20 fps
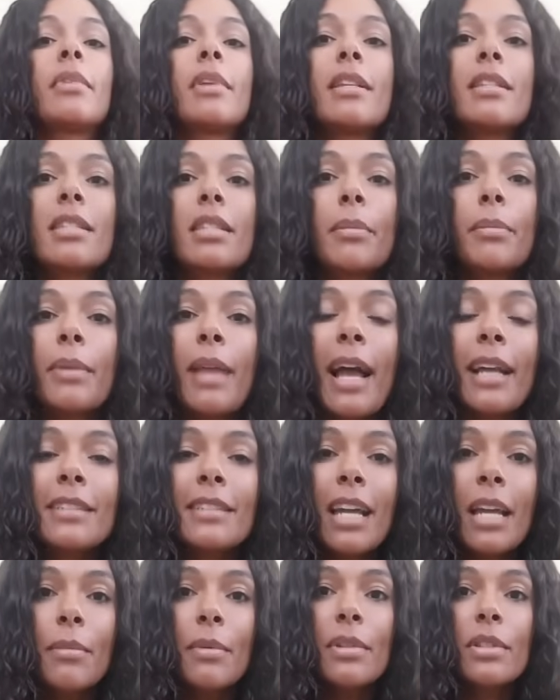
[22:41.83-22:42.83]
It's the
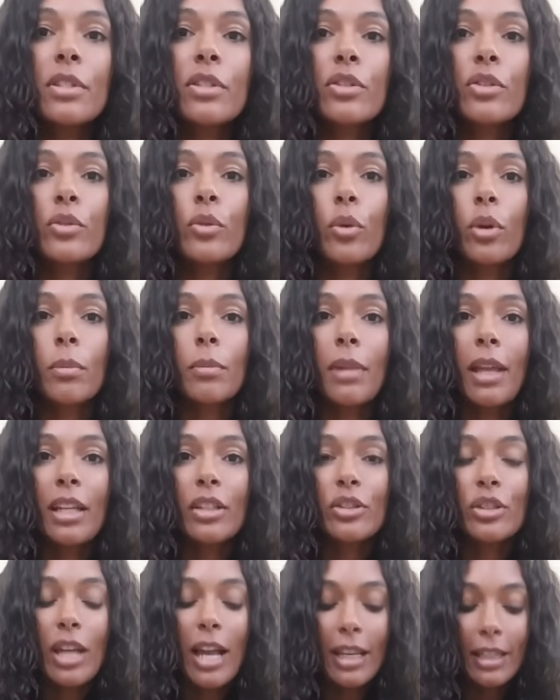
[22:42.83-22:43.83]
Black Diamond
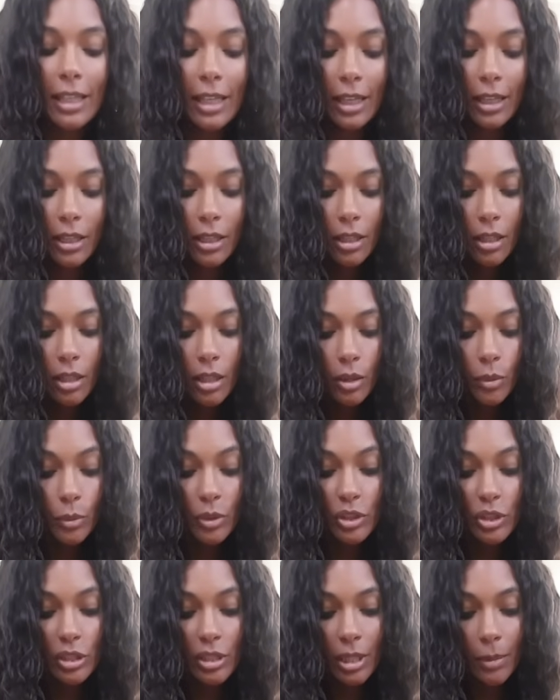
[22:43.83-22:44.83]
Stormline jacket,
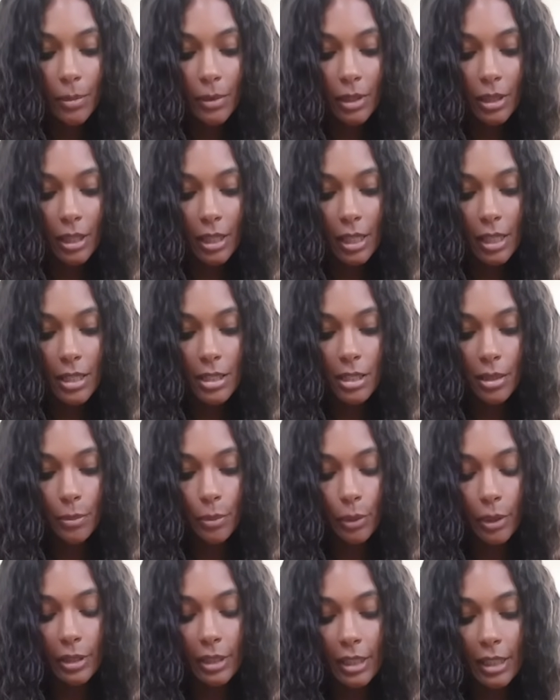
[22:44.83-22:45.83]
which typically is a
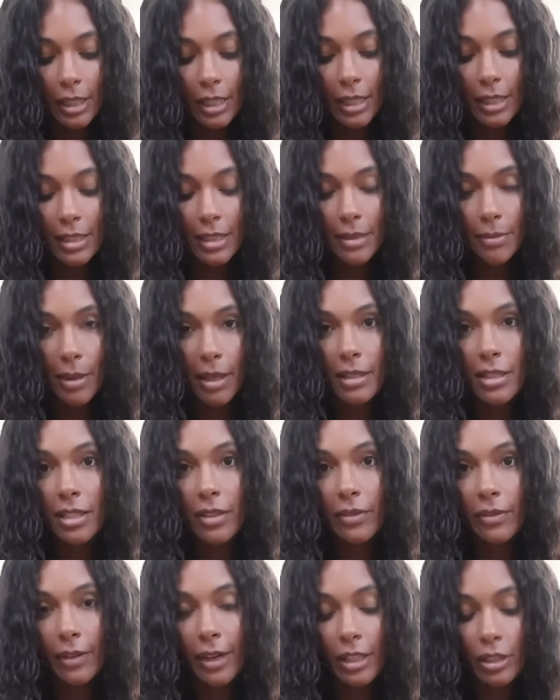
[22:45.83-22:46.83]
pretty
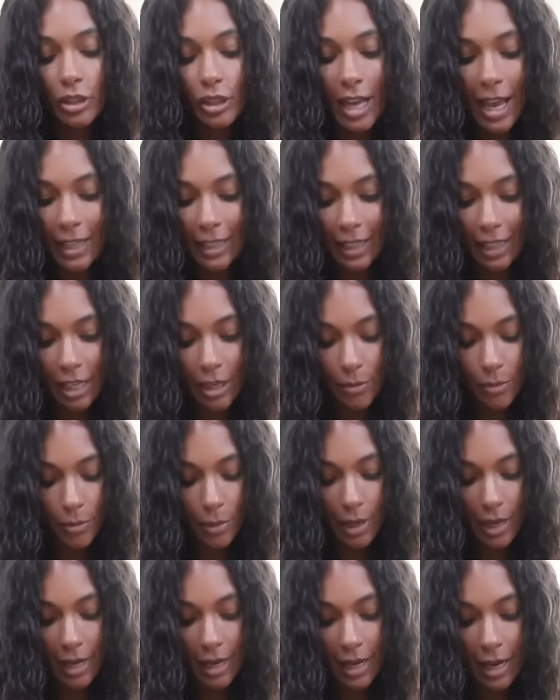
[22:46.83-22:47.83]
expensive rain jacket,
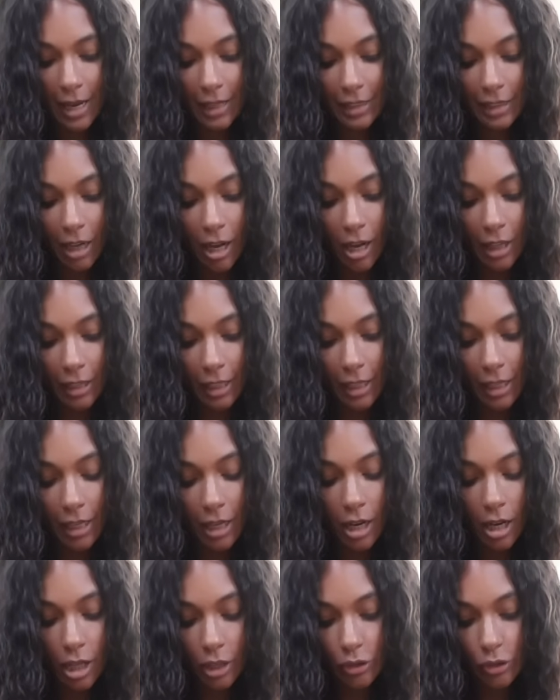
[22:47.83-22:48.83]
but I got it
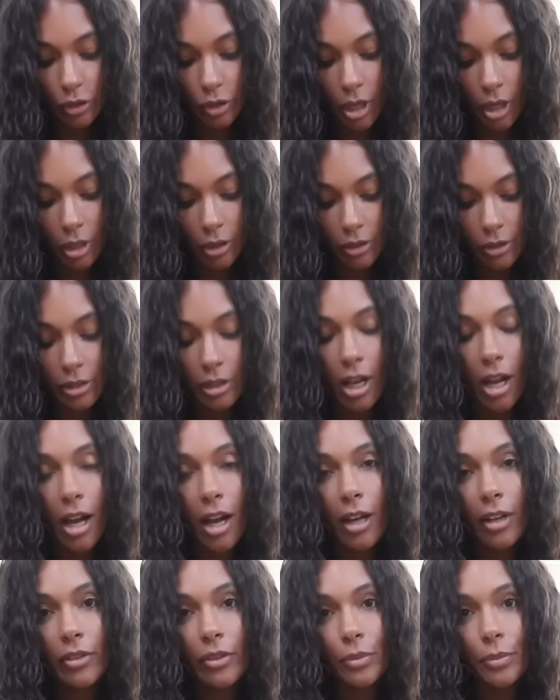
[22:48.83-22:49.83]
$100
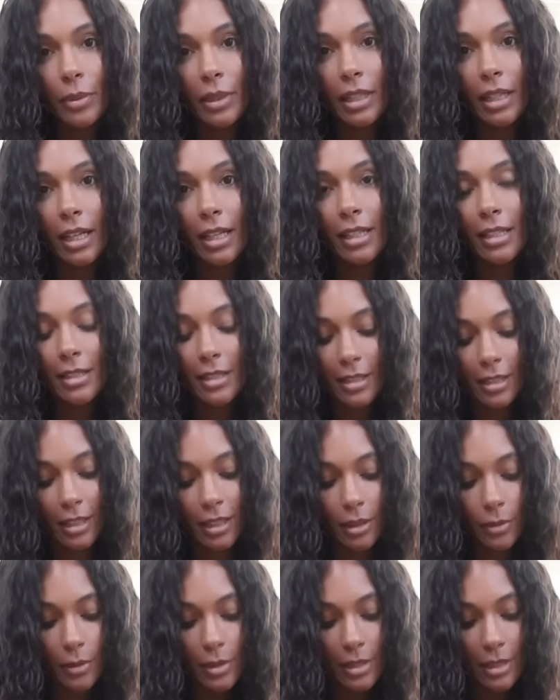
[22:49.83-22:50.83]
off because
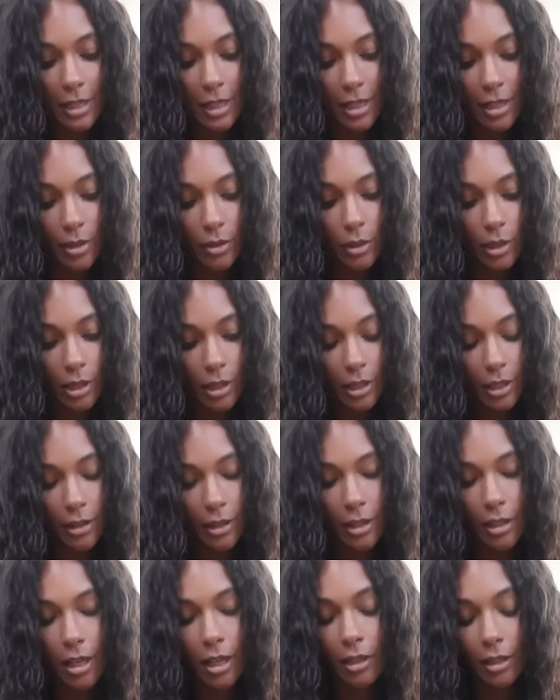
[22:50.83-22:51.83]
it was in
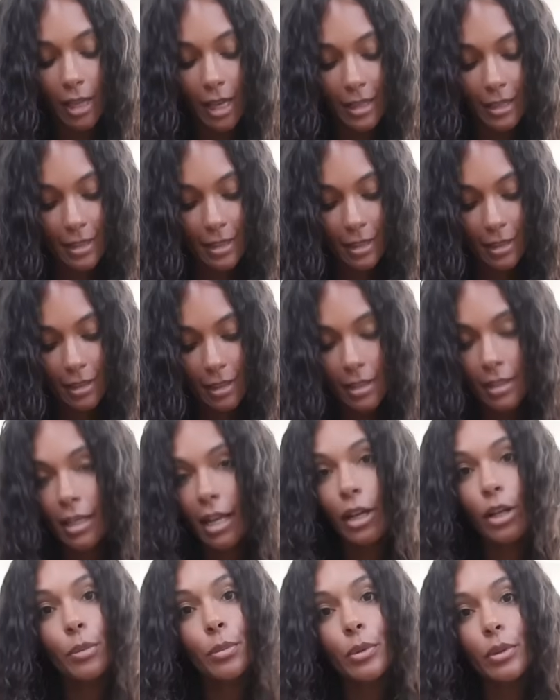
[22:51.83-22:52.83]
a less
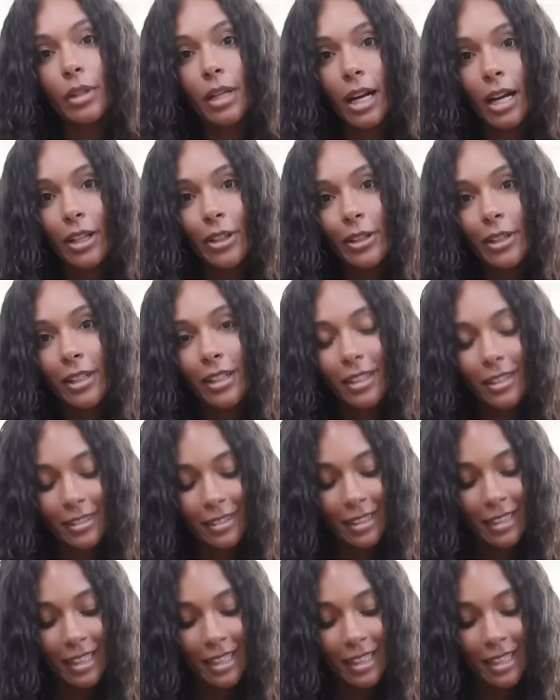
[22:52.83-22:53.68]
desirable color.